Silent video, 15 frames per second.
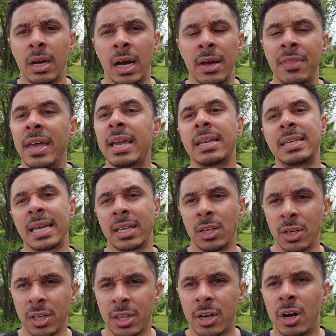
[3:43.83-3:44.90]
they can take a
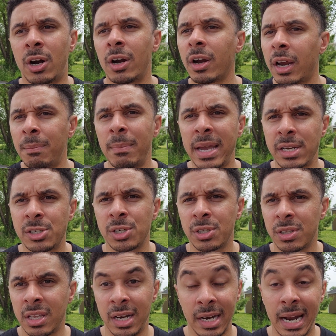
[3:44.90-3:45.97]
look at the car and make sure
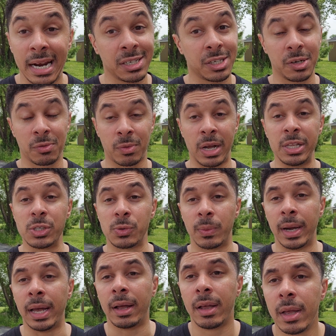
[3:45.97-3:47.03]
that it actually runs
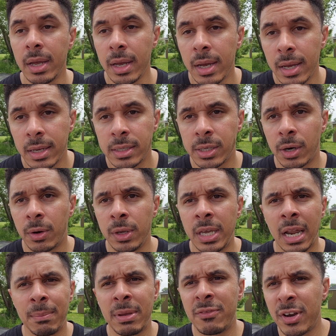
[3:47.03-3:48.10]
well. So you got
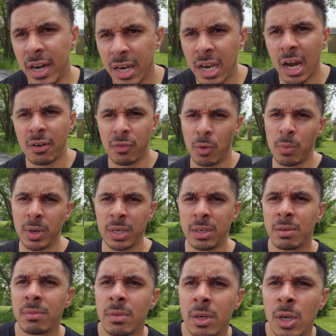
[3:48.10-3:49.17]
to be very careful when
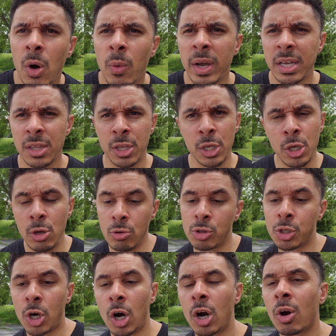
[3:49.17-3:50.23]
going in the used
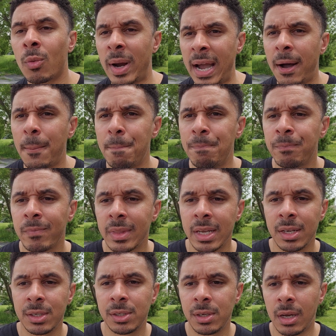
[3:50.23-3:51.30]
car route.
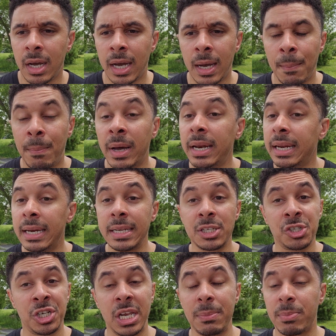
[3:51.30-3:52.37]
But it is
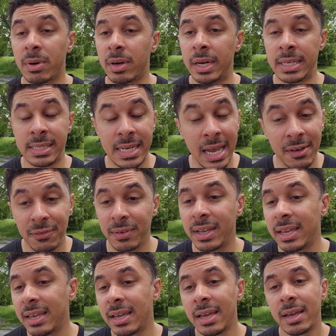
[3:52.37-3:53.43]
cheaper. It's
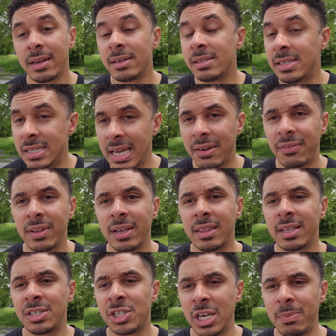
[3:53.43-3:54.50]
definitely
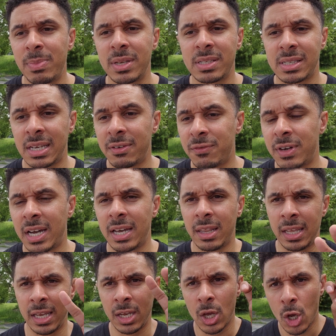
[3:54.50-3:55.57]
the cheapest, if not
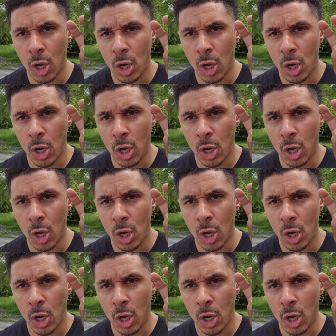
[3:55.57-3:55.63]
the